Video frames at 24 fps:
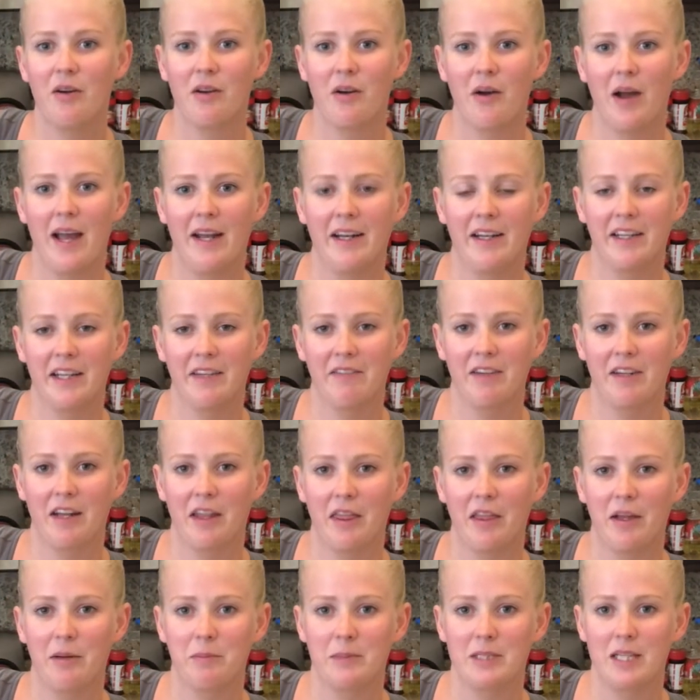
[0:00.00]
go ahead and give it a
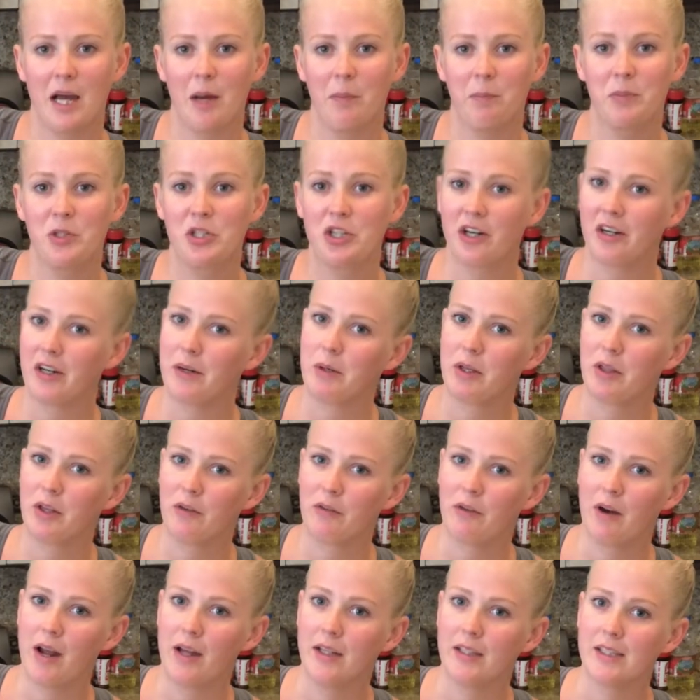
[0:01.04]
thumbs up, share it with your
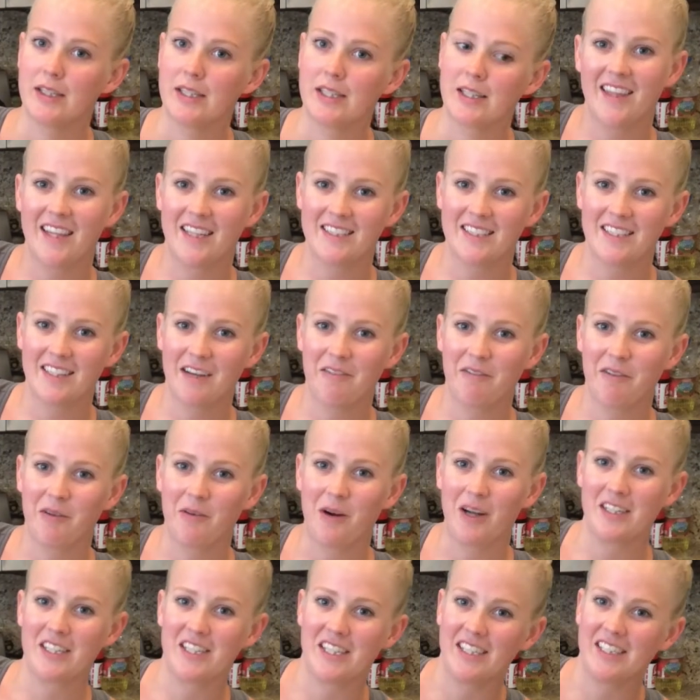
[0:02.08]
friends. Thanks again for
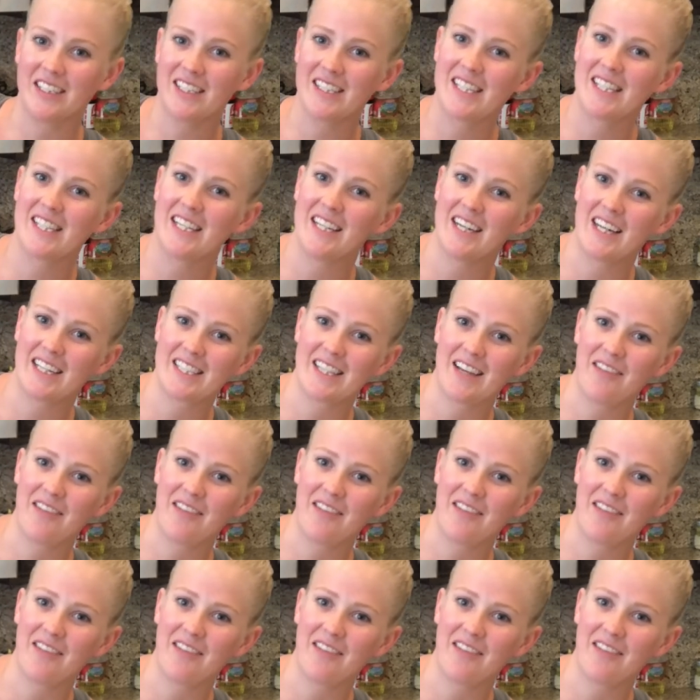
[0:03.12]
watching. See you next